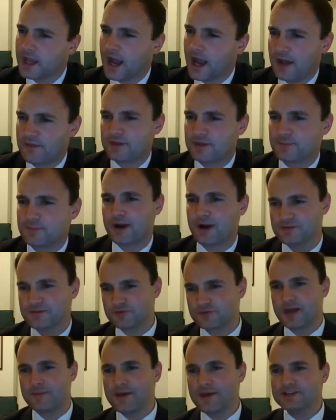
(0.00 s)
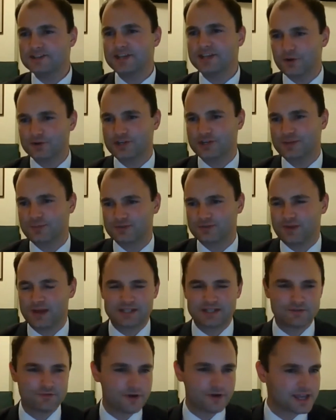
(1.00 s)
I think perhaps from an HCLG
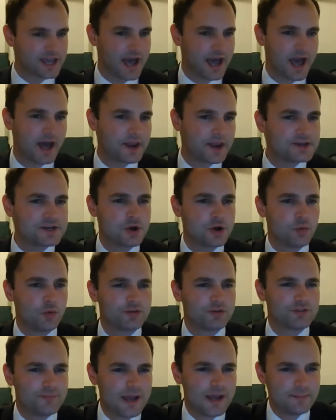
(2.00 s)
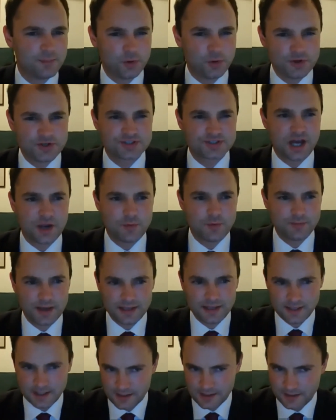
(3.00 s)
perspective, if I can, one of the main points that I would make
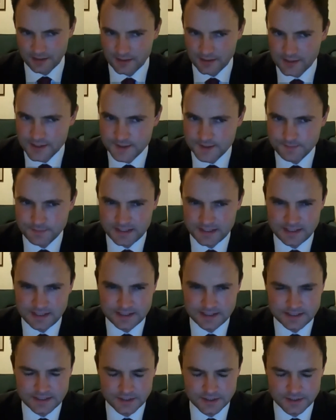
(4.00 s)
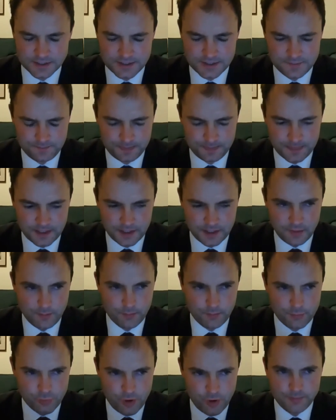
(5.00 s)
here is that
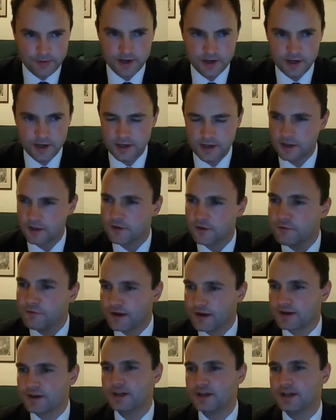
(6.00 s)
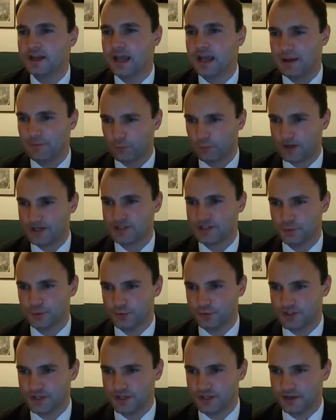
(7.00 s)
proper funding and
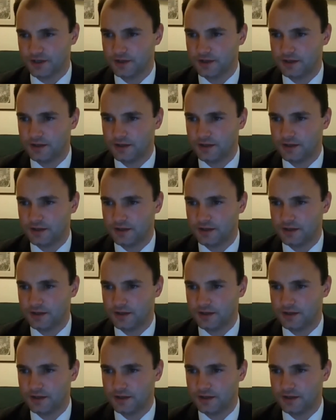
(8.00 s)
resourcing